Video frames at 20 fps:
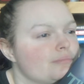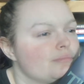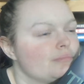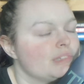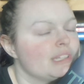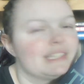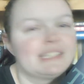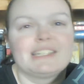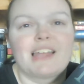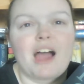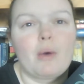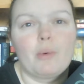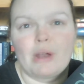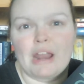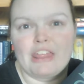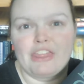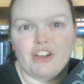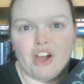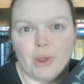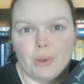it's not what I
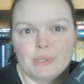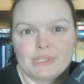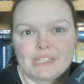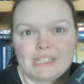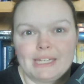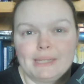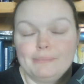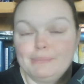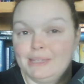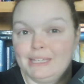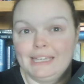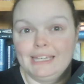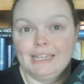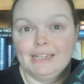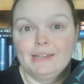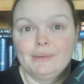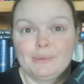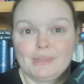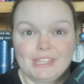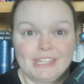thought it was going to be
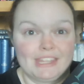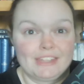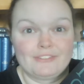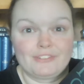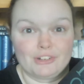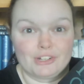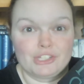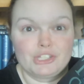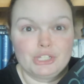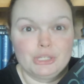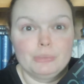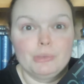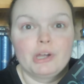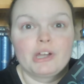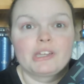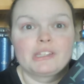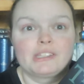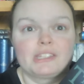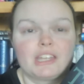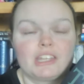within the first two
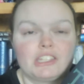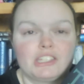books.